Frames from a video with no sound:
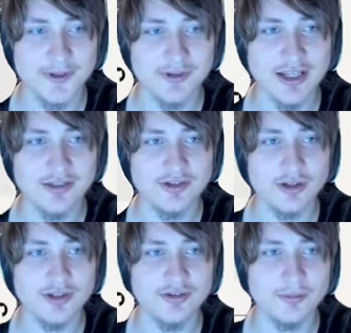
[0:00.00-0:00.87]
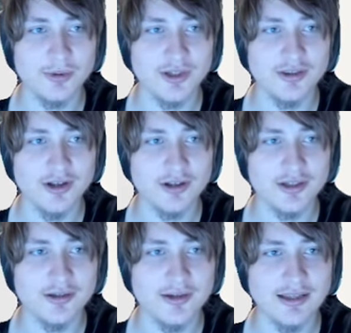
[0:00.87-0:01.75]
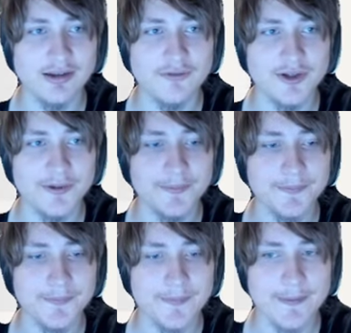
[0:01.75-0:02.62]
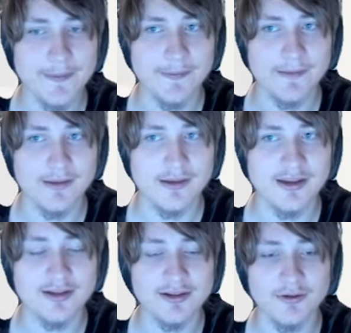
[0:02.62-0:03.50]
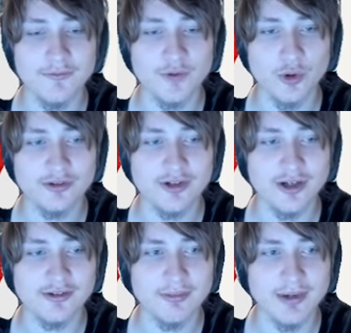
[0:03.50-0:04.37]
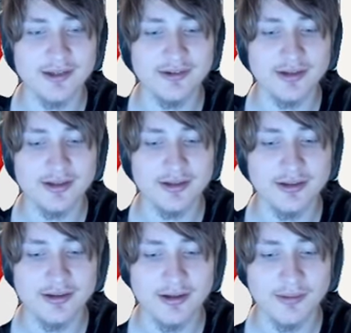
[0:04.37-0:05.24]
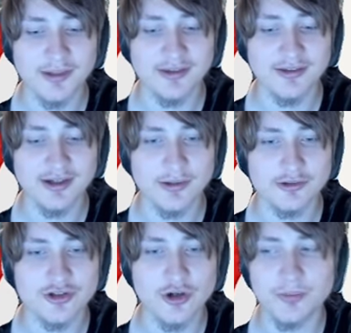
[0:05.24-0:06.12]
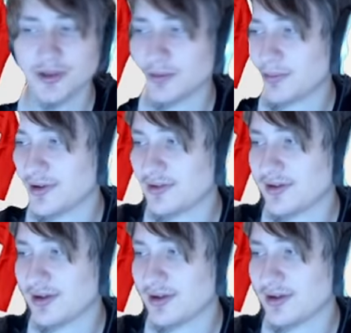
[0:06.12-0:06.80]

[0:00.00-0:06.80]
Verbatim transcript: Yeah, so all this is pretty solid. I love it. And then of course customizing it. I'm guessing I would just open up this